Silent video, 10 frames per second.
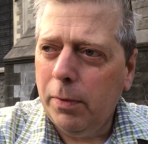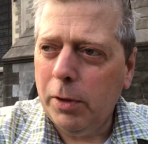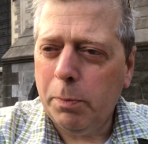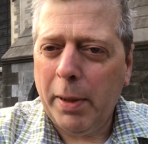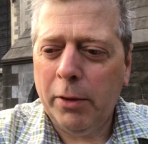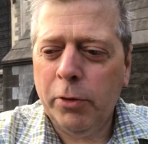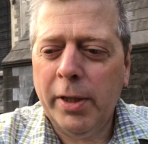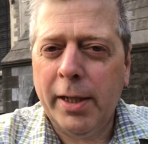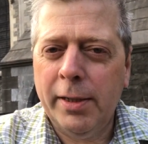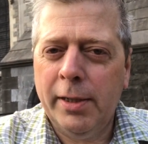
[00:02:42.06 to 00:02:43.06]
This boundary
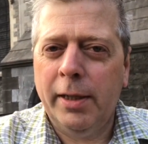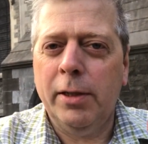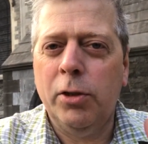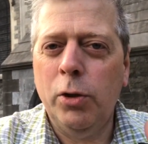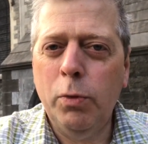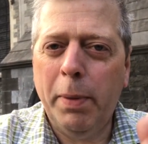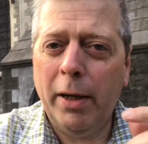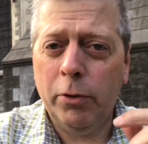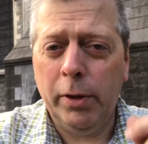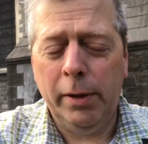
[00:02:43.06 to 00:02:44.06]
that I set, this new
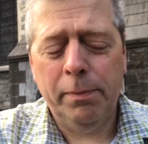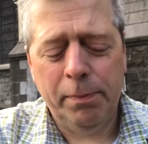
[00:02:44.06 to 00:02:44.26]
boundary,